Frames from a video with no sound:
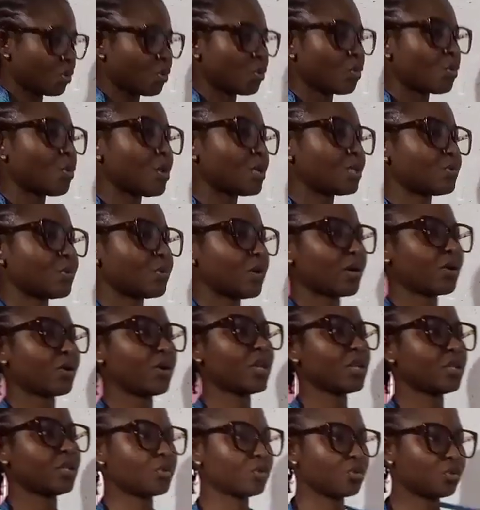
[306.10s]
what we are
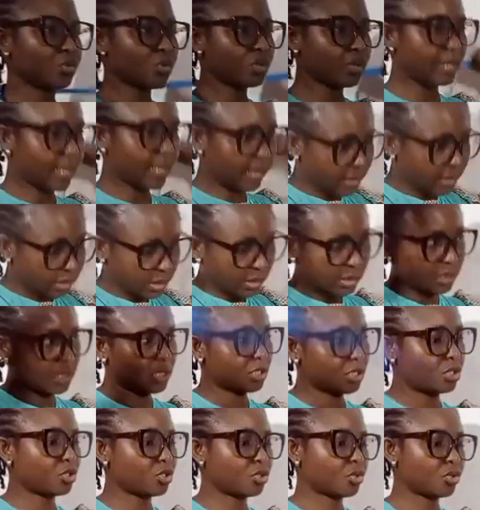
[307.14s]
going to do next
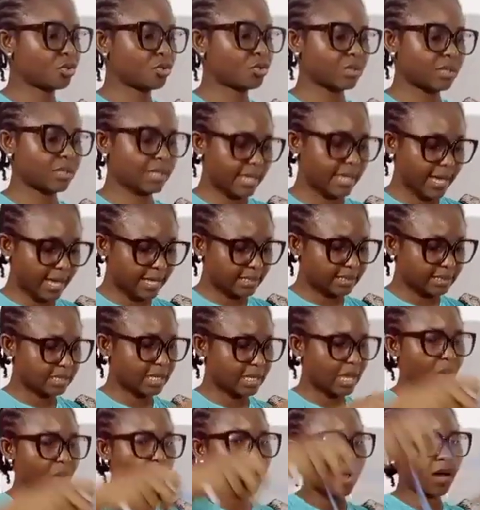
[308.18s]
is to get
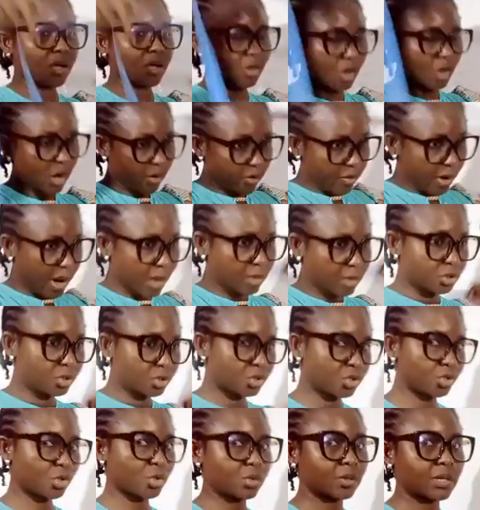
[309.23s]
our round
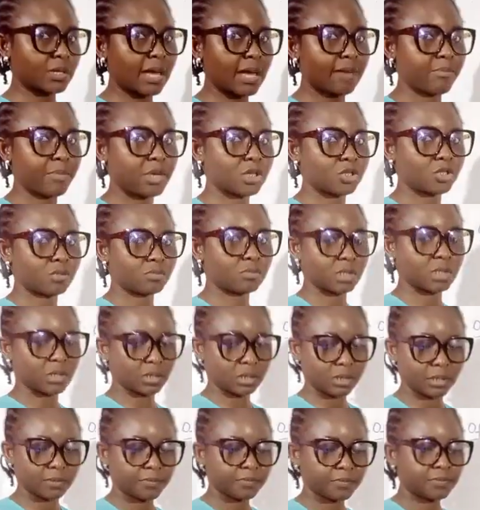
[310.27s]
shoulder measurement.
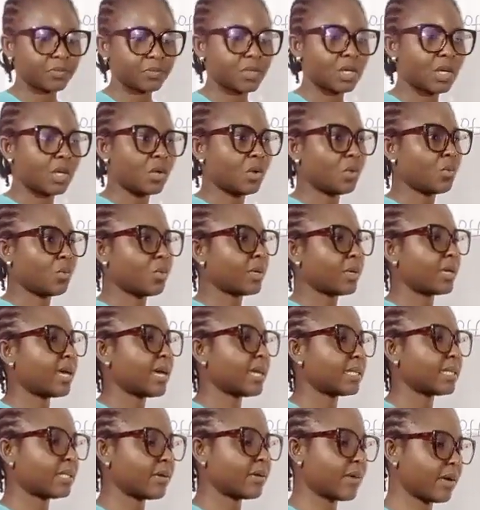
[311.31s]
We
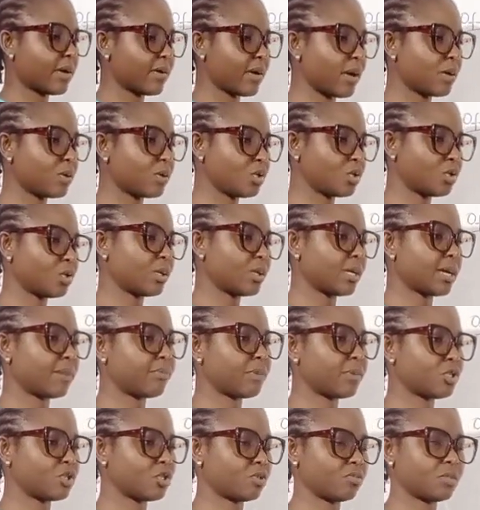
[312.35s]
get our round shoulder
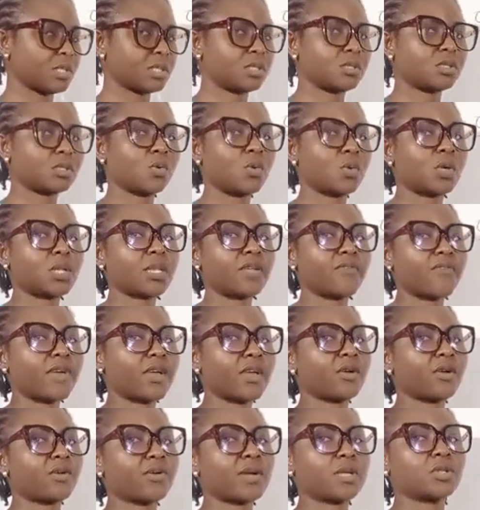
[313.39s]
measurement. So whatever
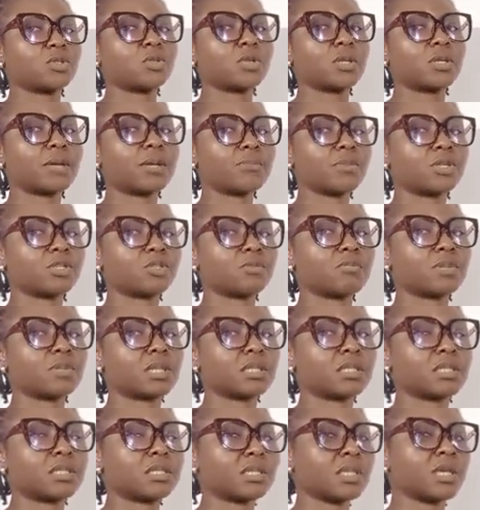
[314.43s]
your round shoulder
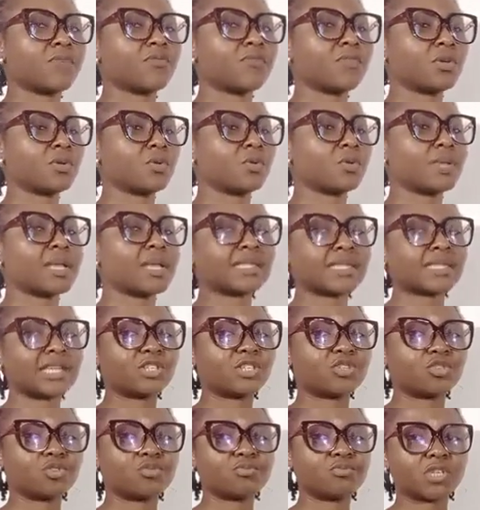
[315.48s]
measurement is giving you, let's
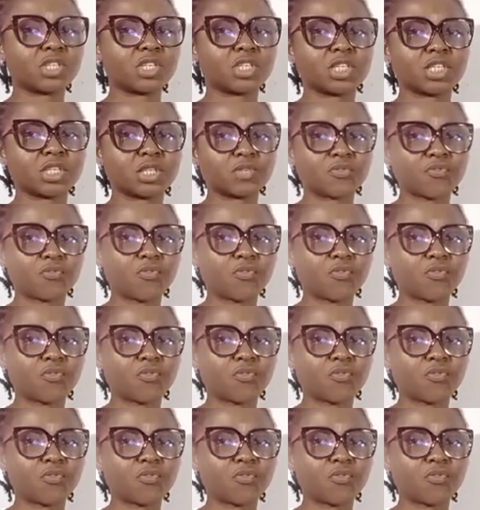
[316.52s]
assume it is